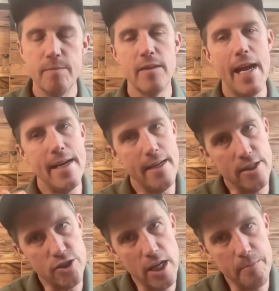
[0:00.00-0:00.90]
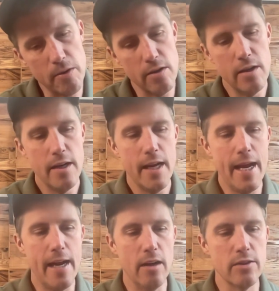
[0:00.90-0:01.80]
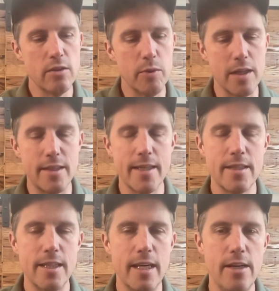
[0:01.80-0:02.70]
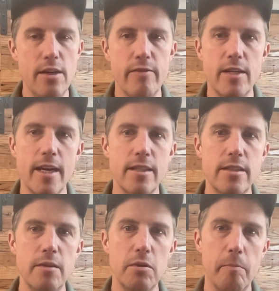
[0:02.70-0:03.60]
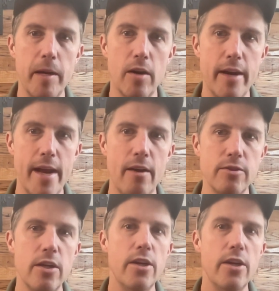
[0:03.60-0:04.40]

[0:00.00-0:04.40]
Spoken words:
18 is cheaper. And also with the 16, you have a tendency with the bigger nails,